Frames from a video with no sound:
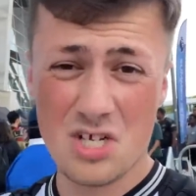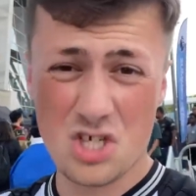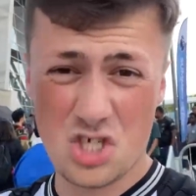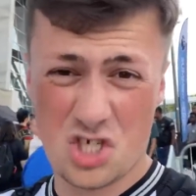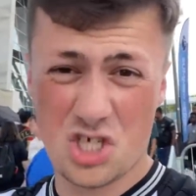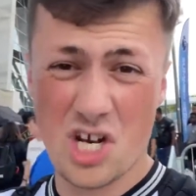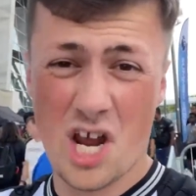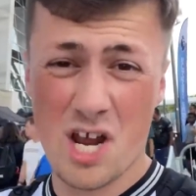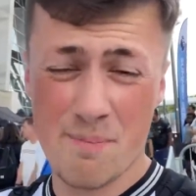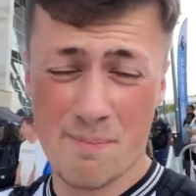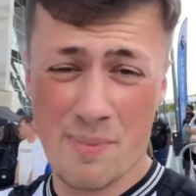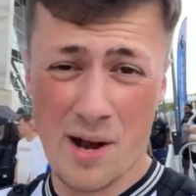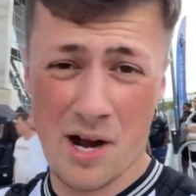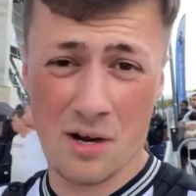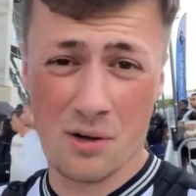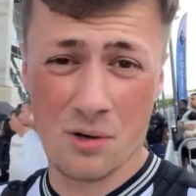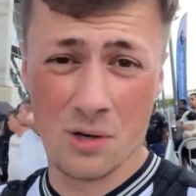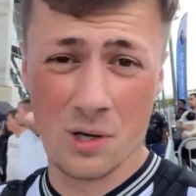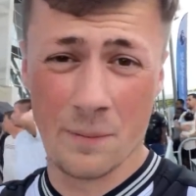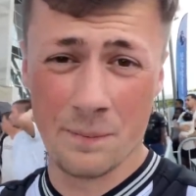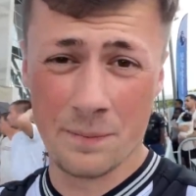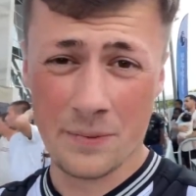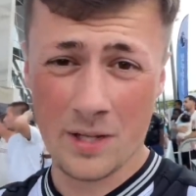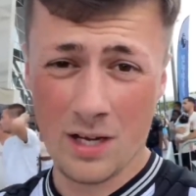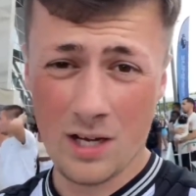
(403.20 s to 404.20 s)
shape back
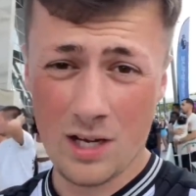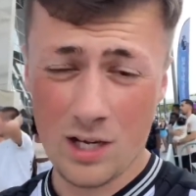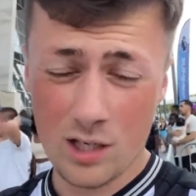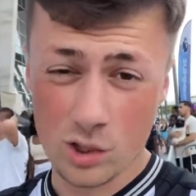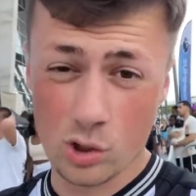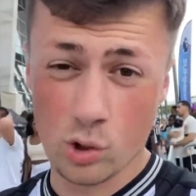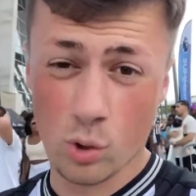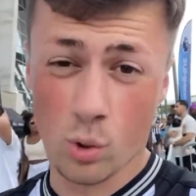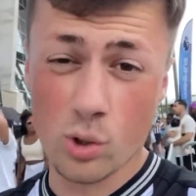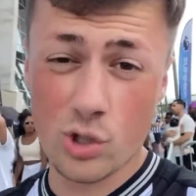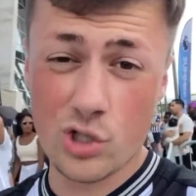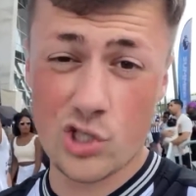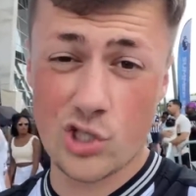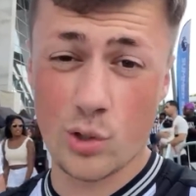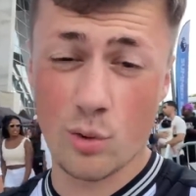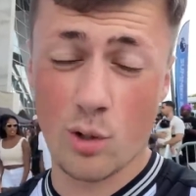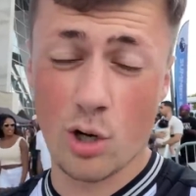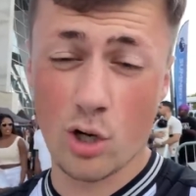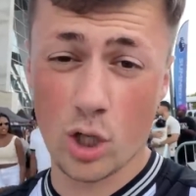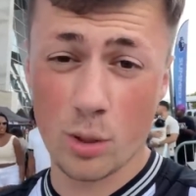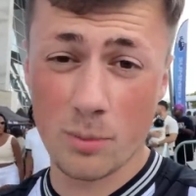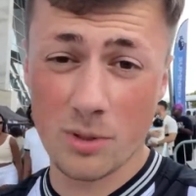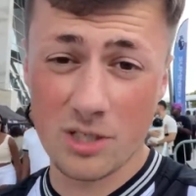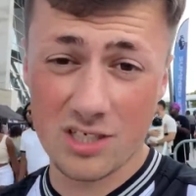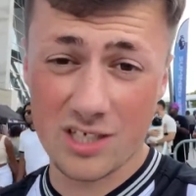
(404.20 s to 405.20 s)
up those two are
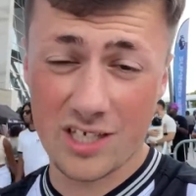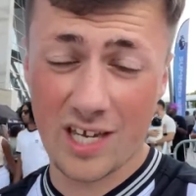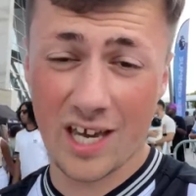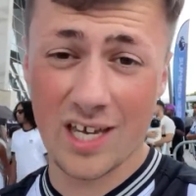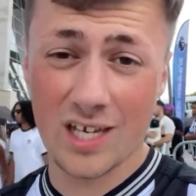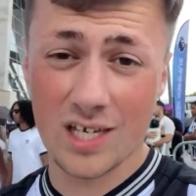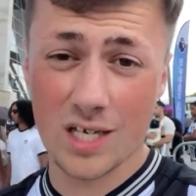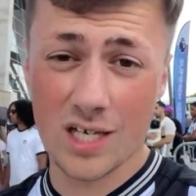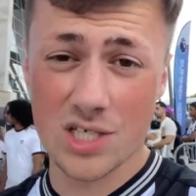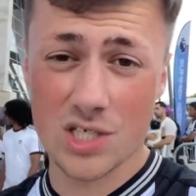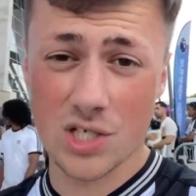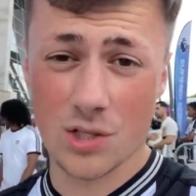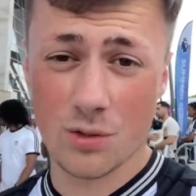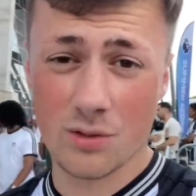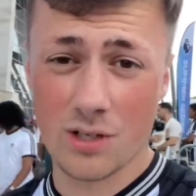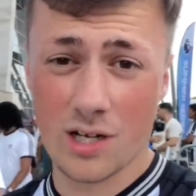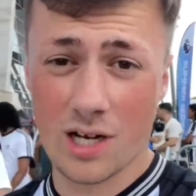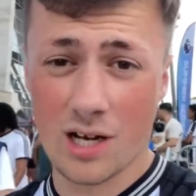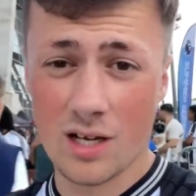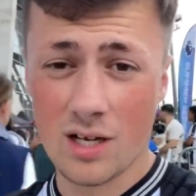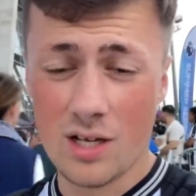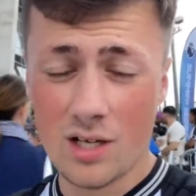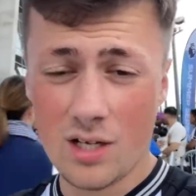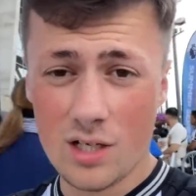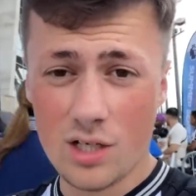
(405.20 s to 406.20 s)
going to be key to doing
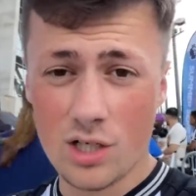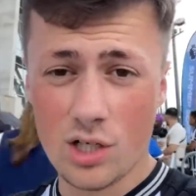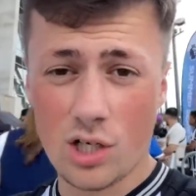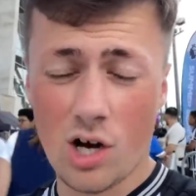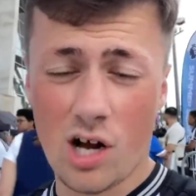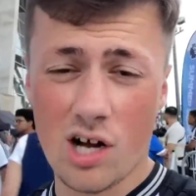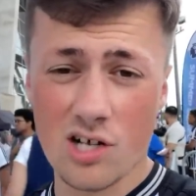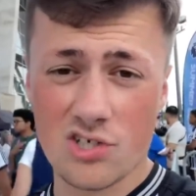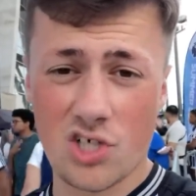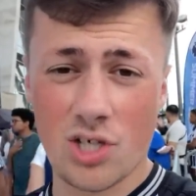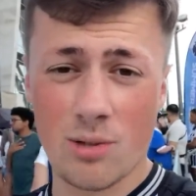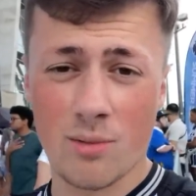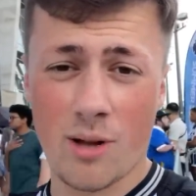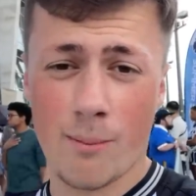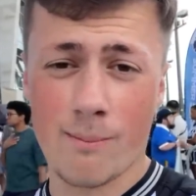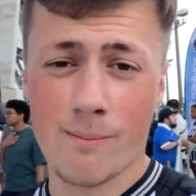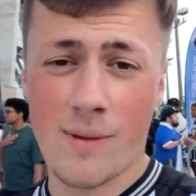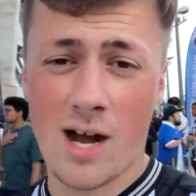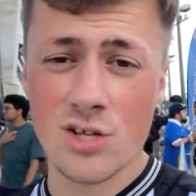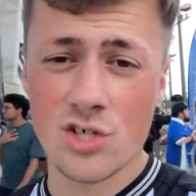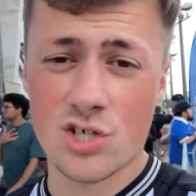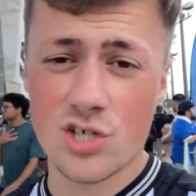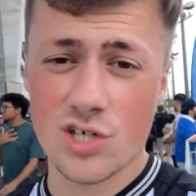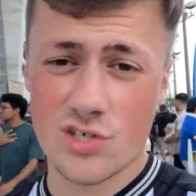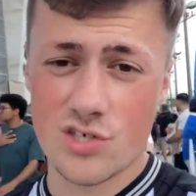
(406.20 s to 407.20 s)
that. you got a team like
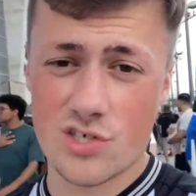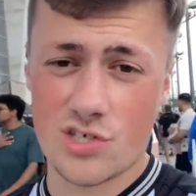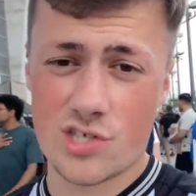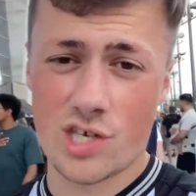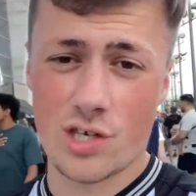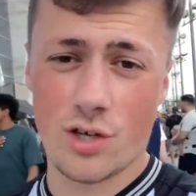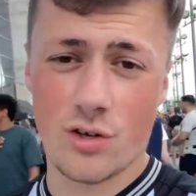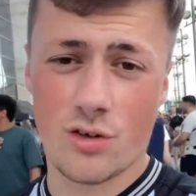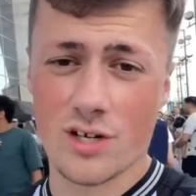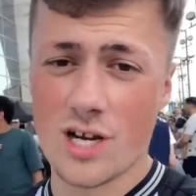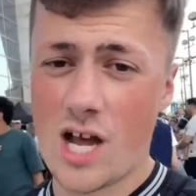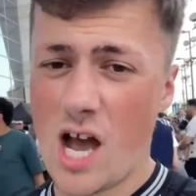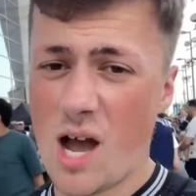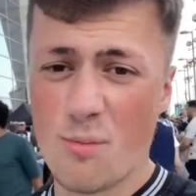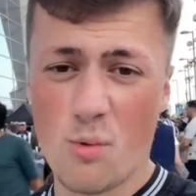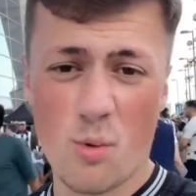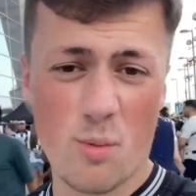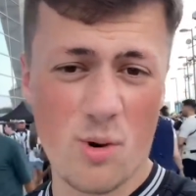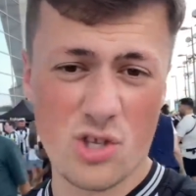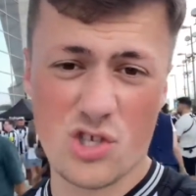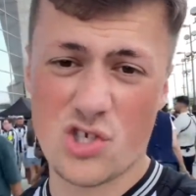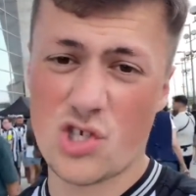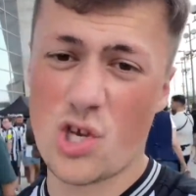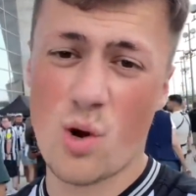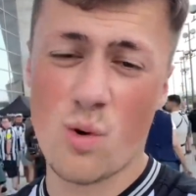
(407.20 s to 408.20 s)
Manchester City going to have
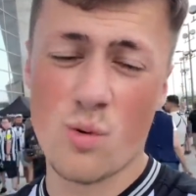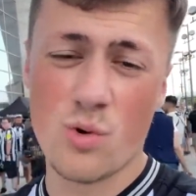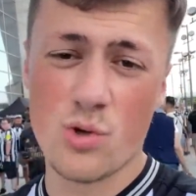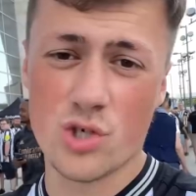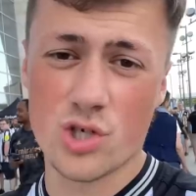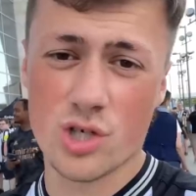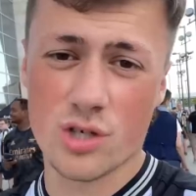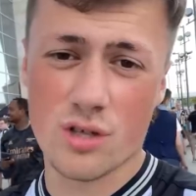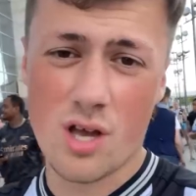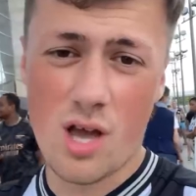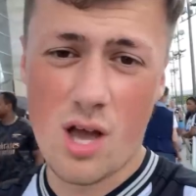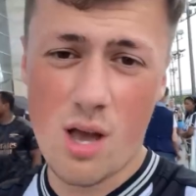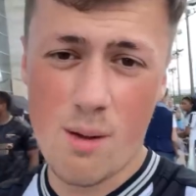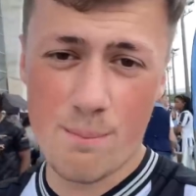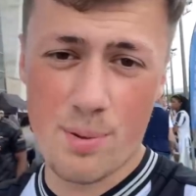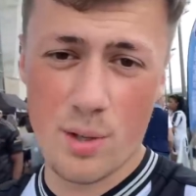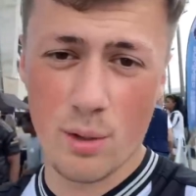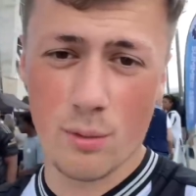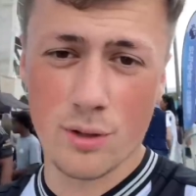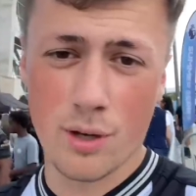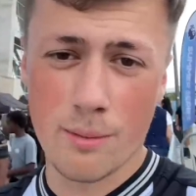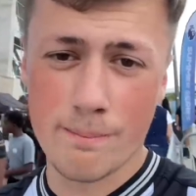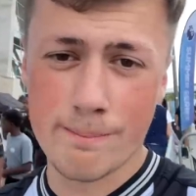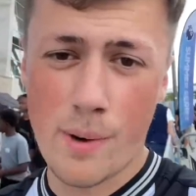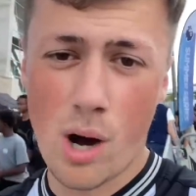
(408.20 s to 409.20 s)
over 200
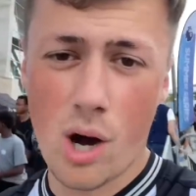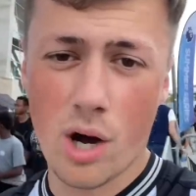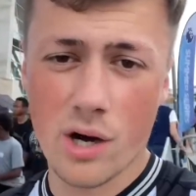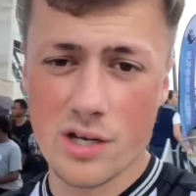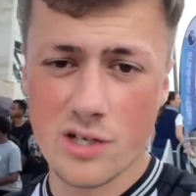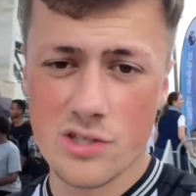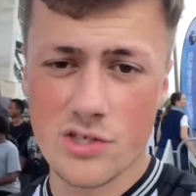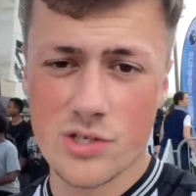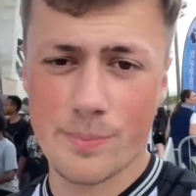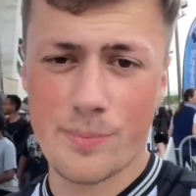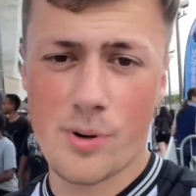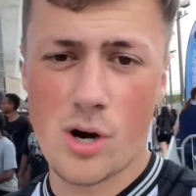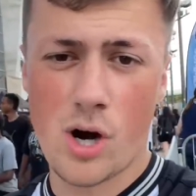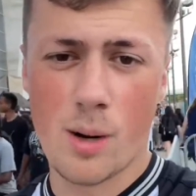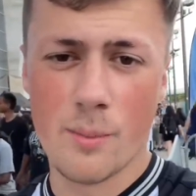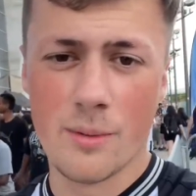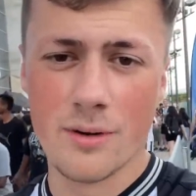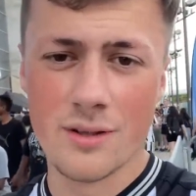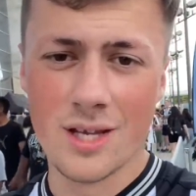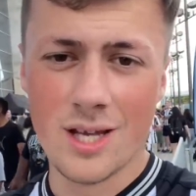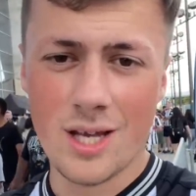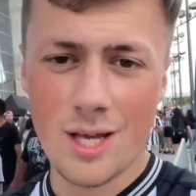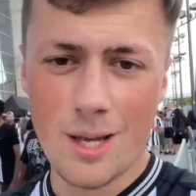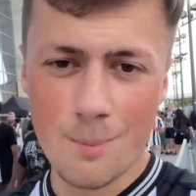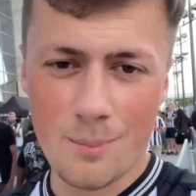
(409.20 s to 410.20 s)
people in the marketing
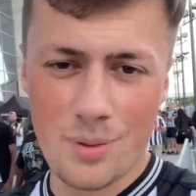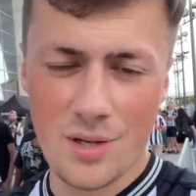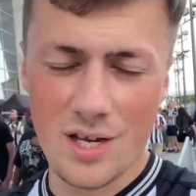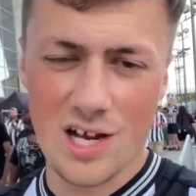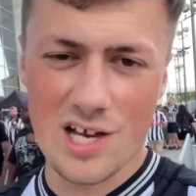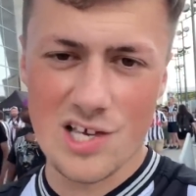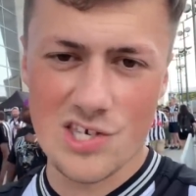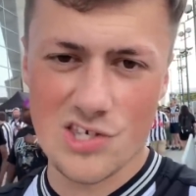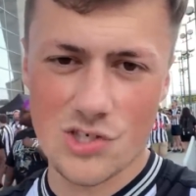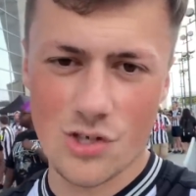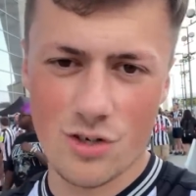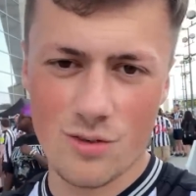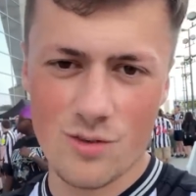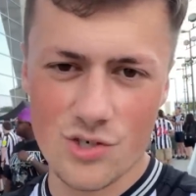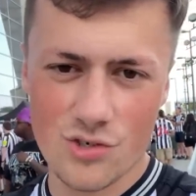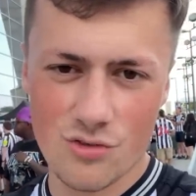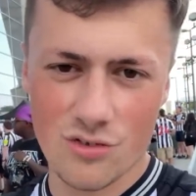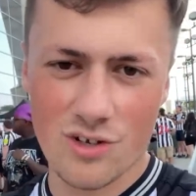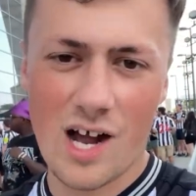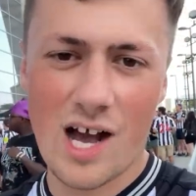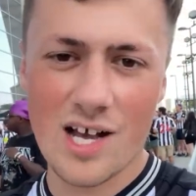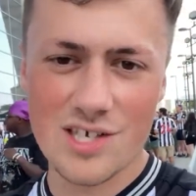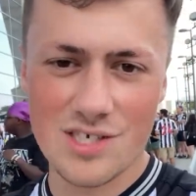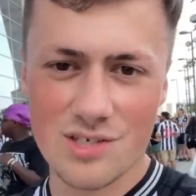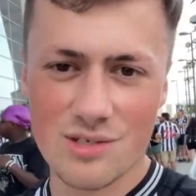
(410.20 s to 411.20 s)
department. Peter
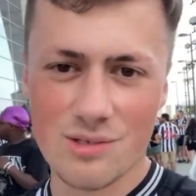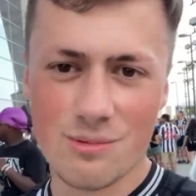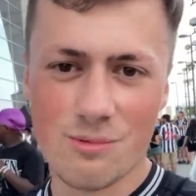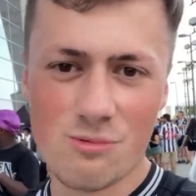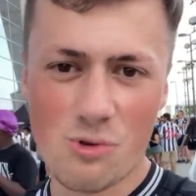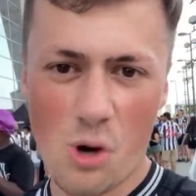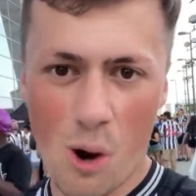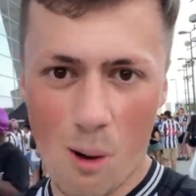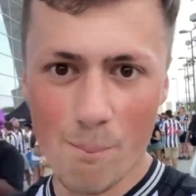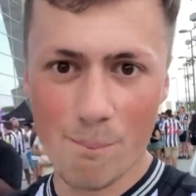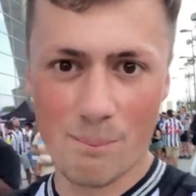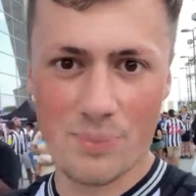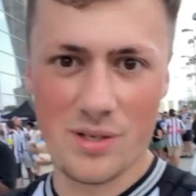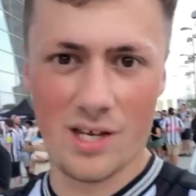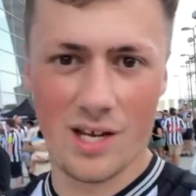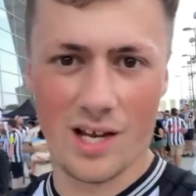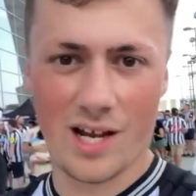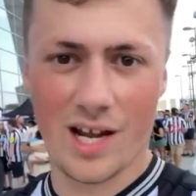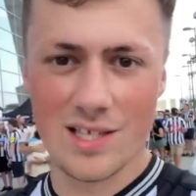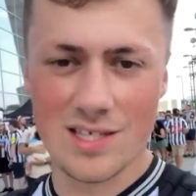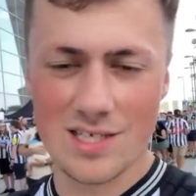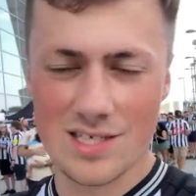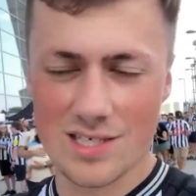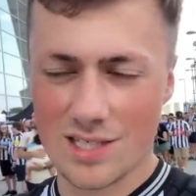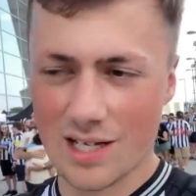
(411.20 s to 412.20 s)
Silverstone has to compete
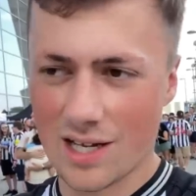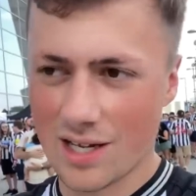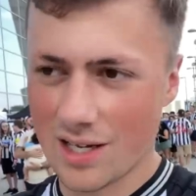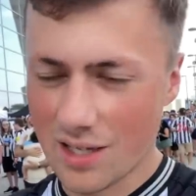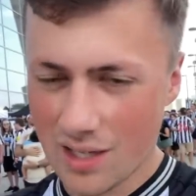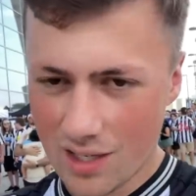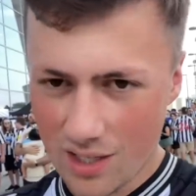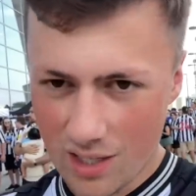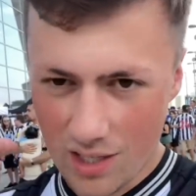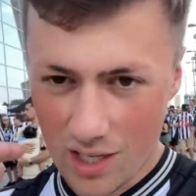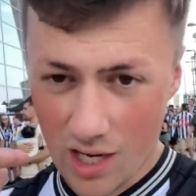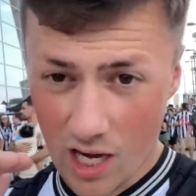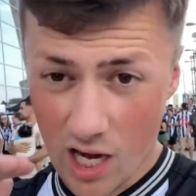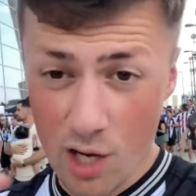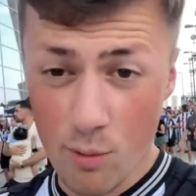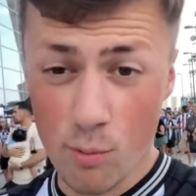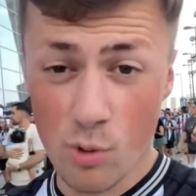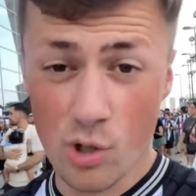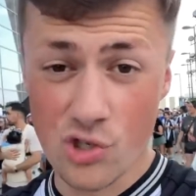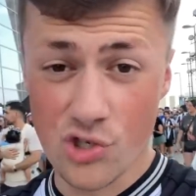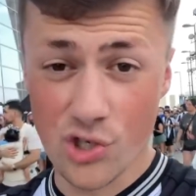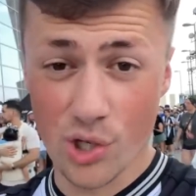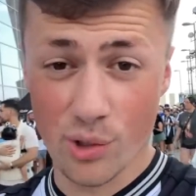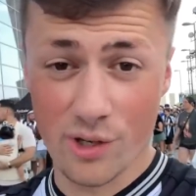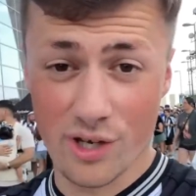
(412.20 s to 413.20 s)
against that. He
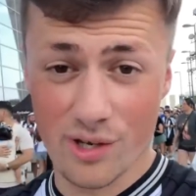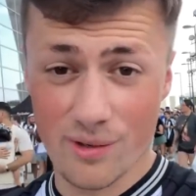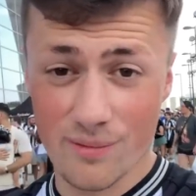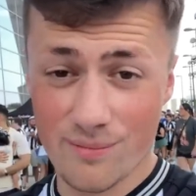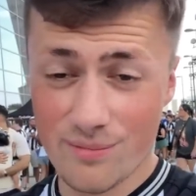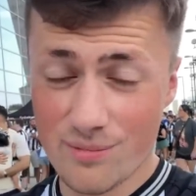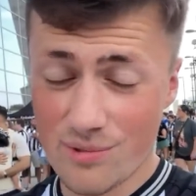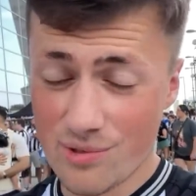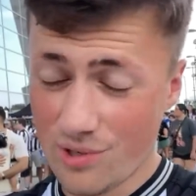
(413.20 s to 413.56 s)
will do it.